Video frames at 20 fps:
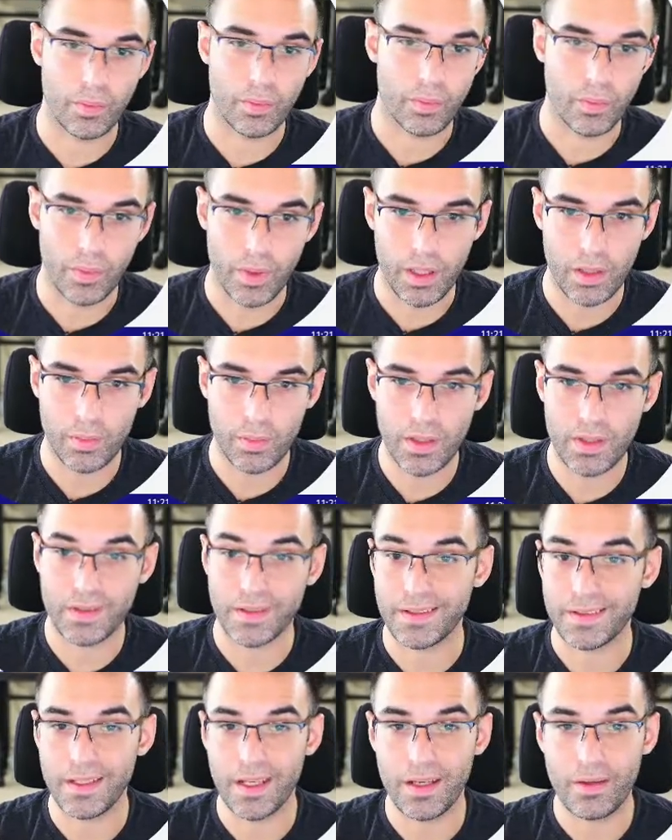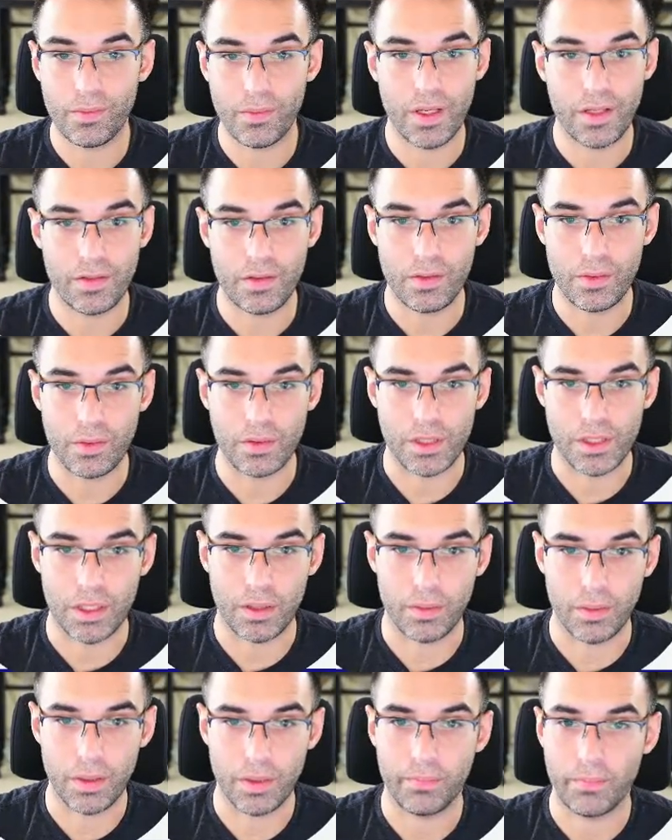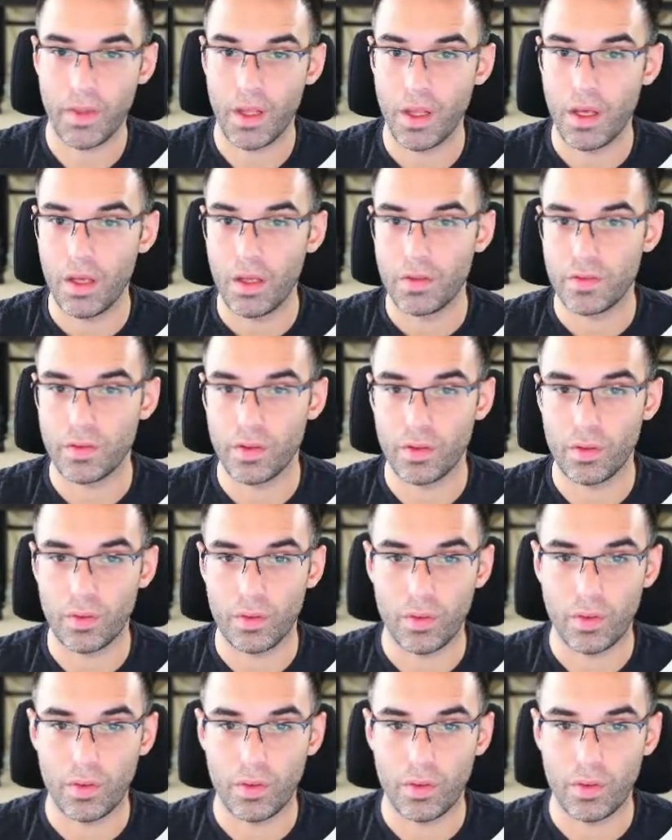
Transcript: anyways, let's get right to it, shall we? So